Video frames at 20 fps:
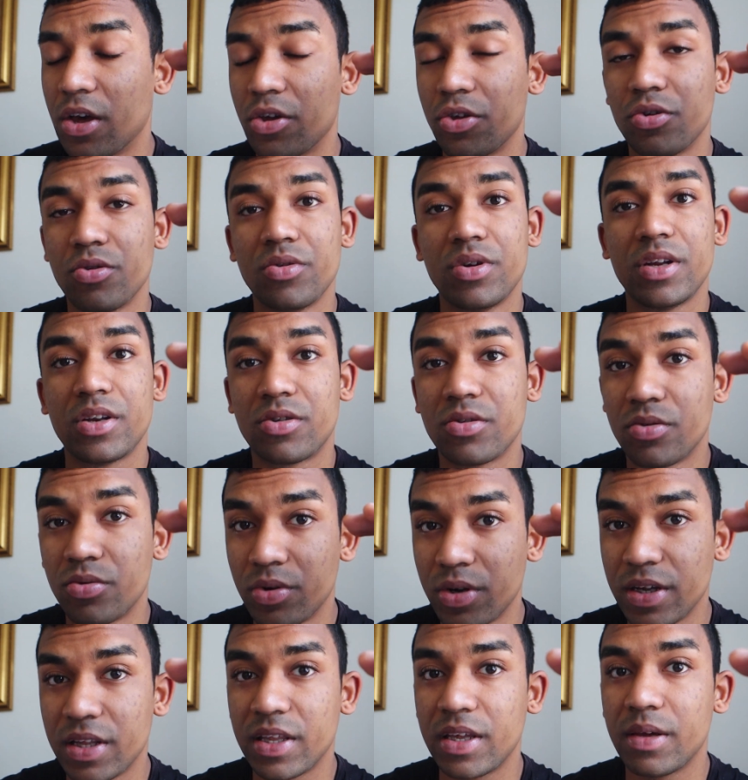you need to
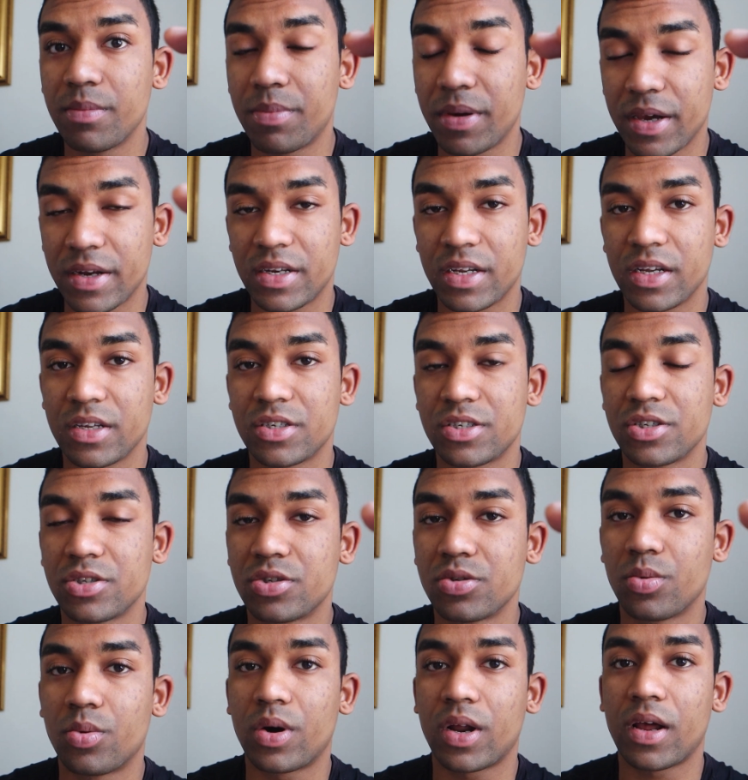really pay attention
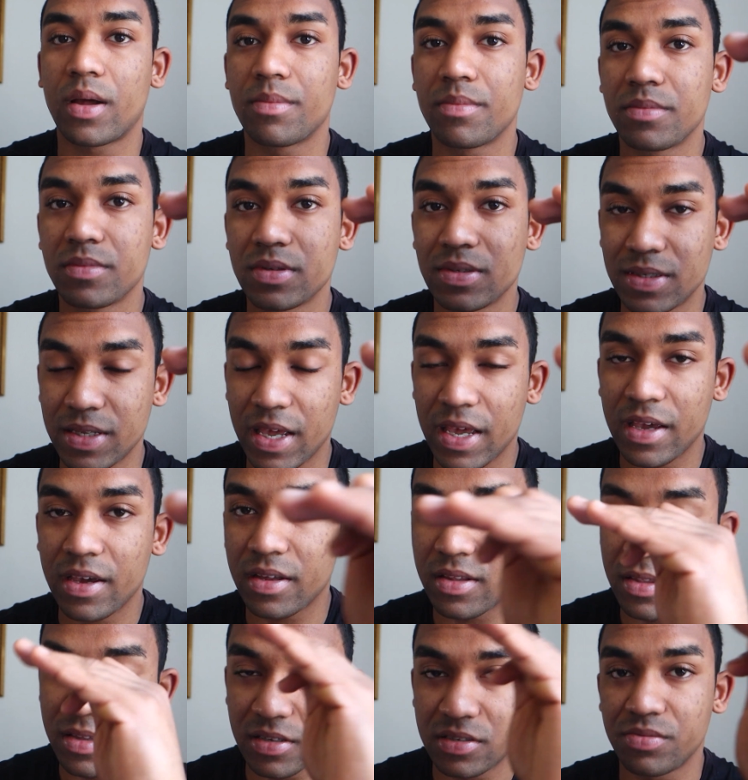to what I'm saying
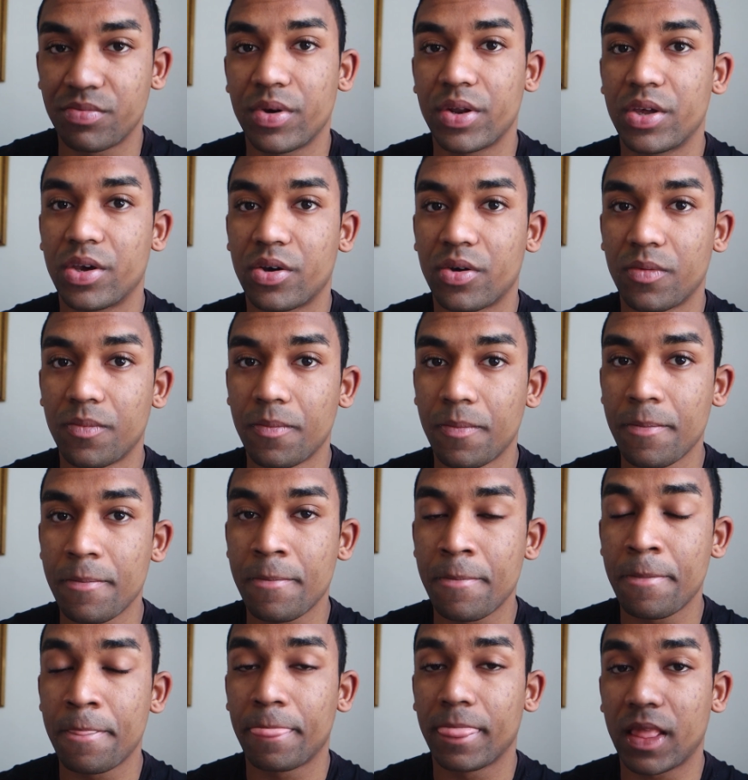in this video.
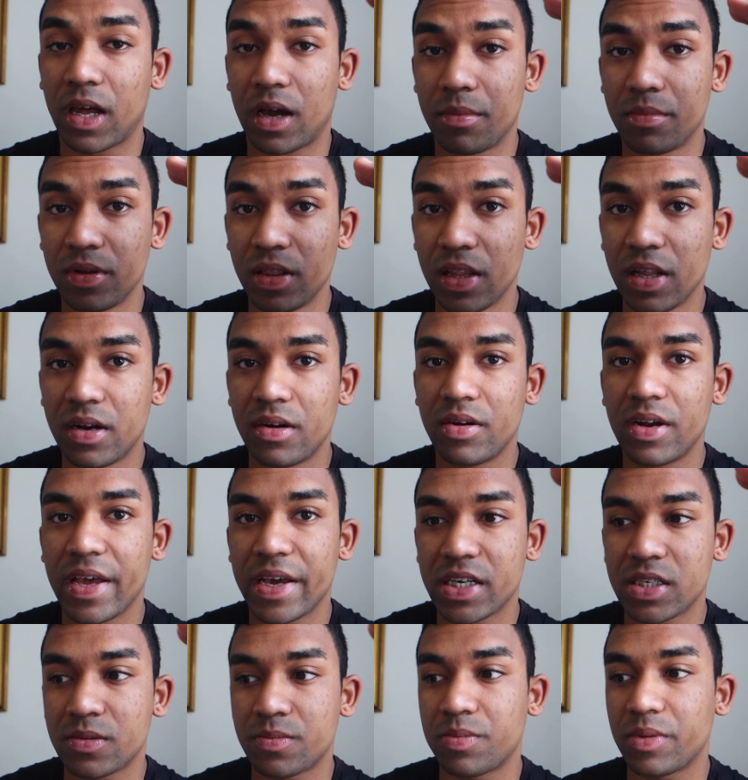I'm literally
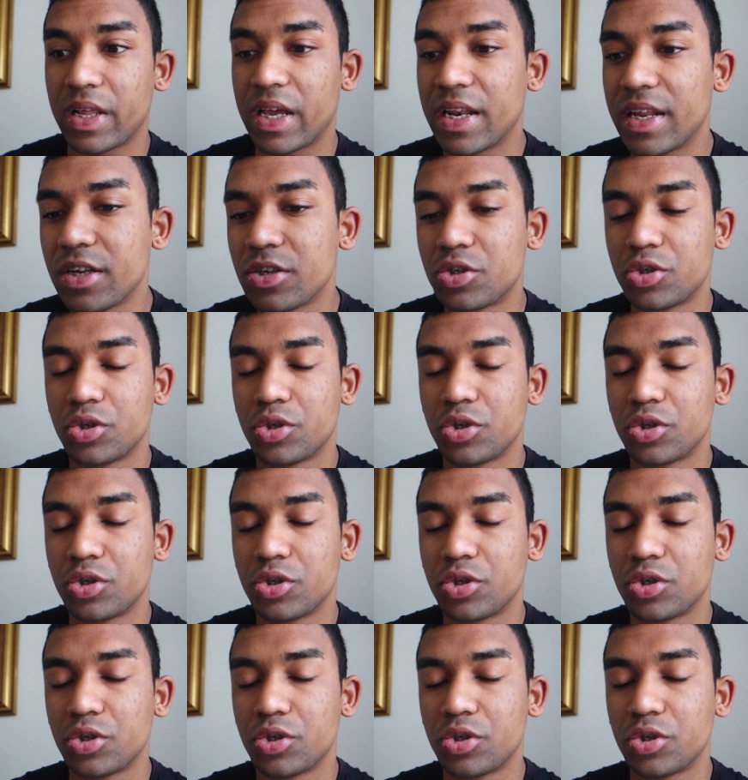explaining